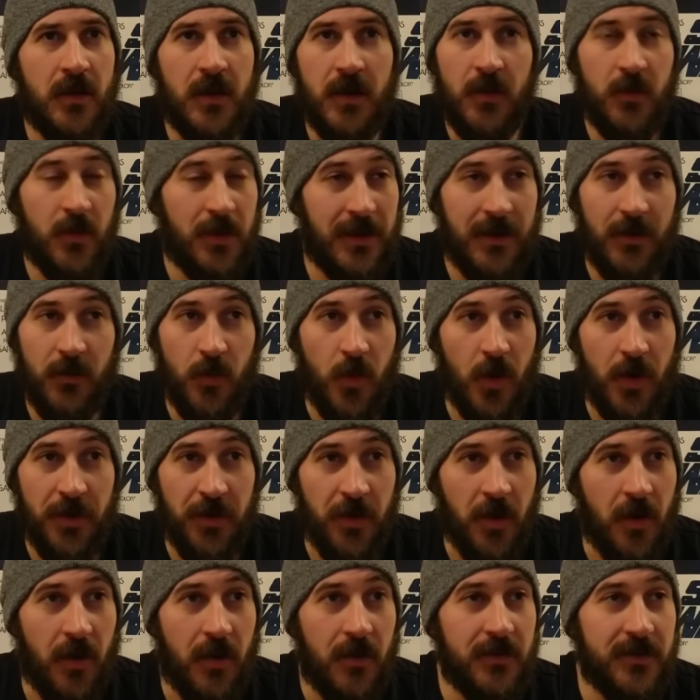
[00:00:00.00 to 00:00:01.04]
Yeah, well, why
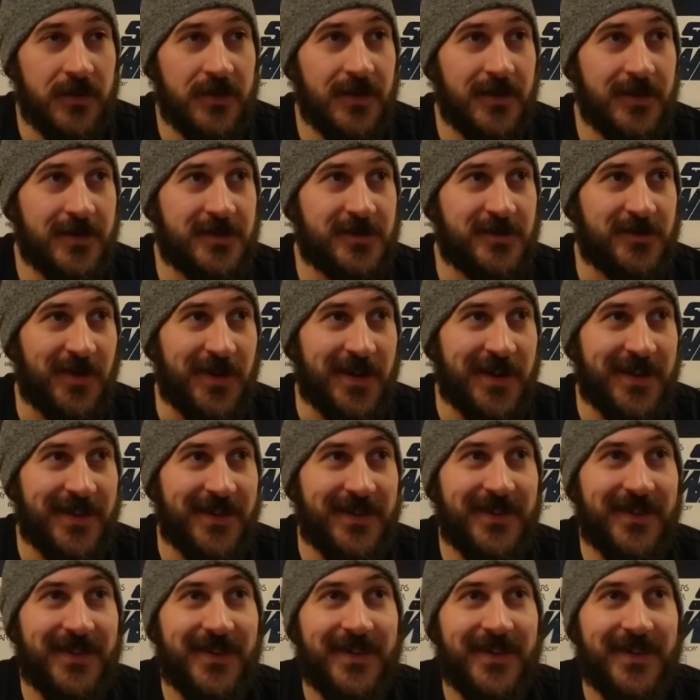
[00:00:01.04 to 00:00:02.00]
not? It's great.